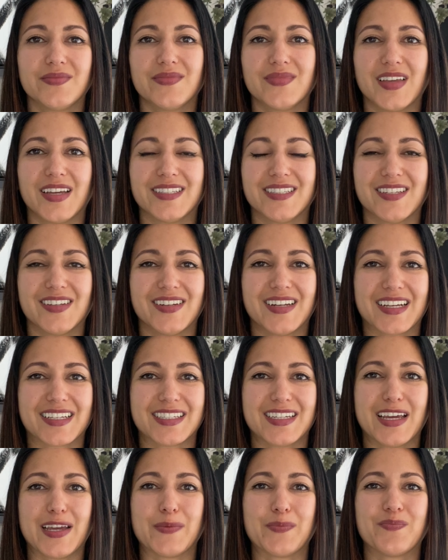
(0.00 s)
Until next
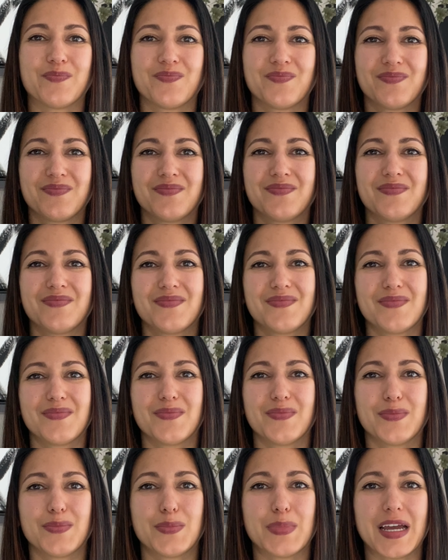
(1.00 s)
time.
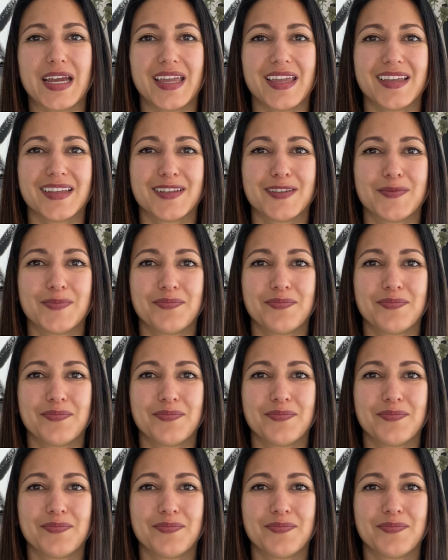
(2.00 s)
Bye.